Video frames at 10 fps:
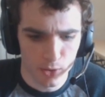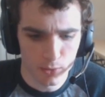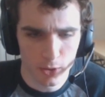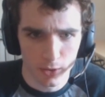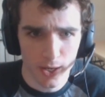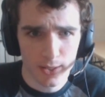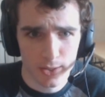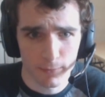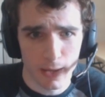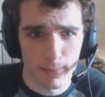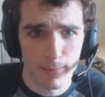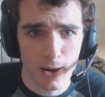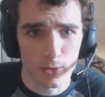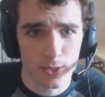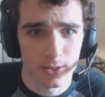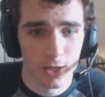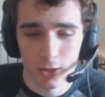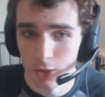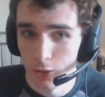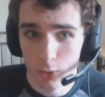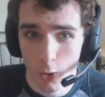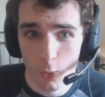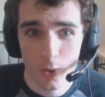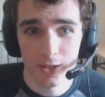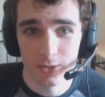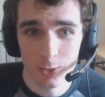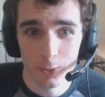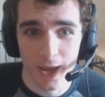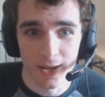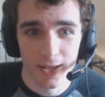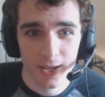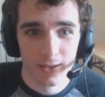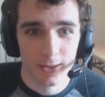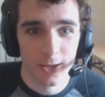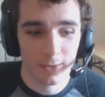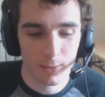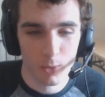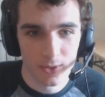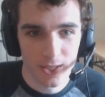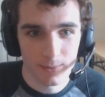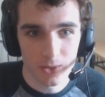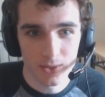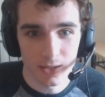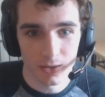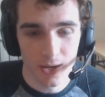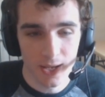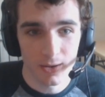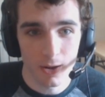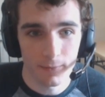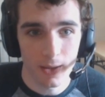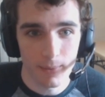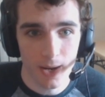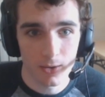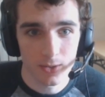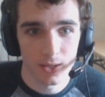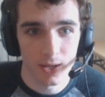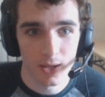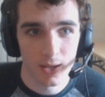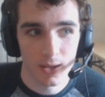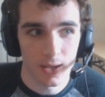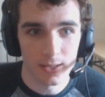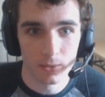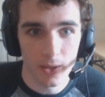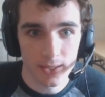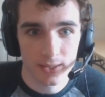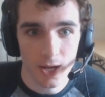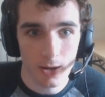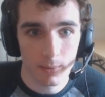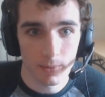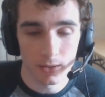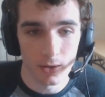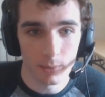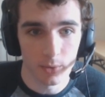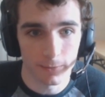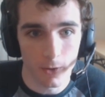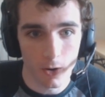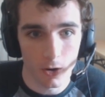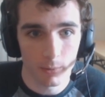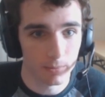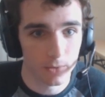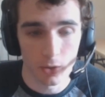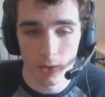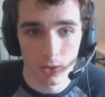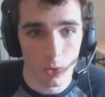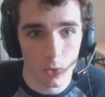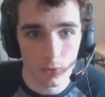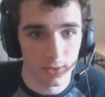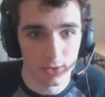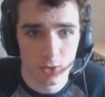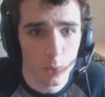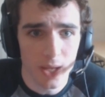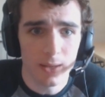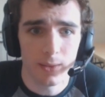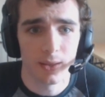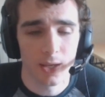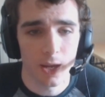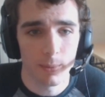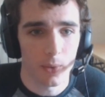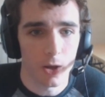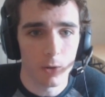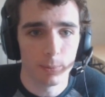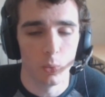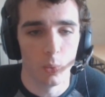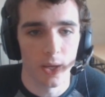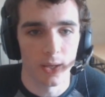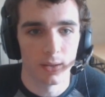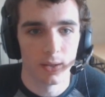You took your hands off that mouse. You don't want to do that. The more times you take your hand off that mouse is less time that you're able to farm, generate gold, do anything in the game that would help you win.